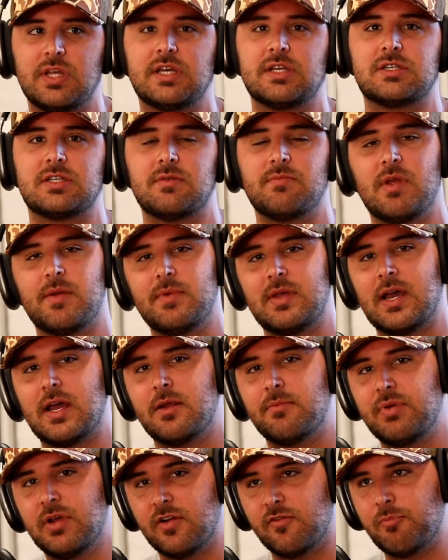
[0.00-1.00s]
this and maybe
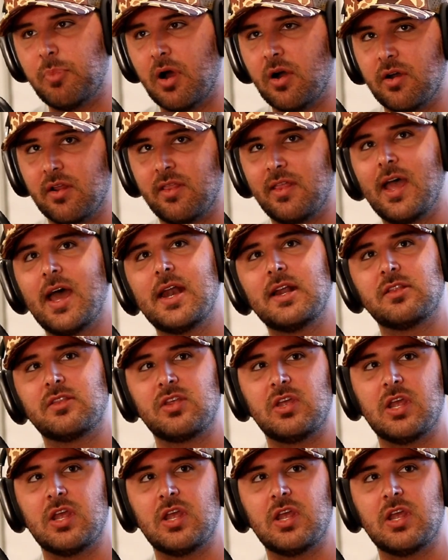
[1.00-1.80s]
had a bit of part of that at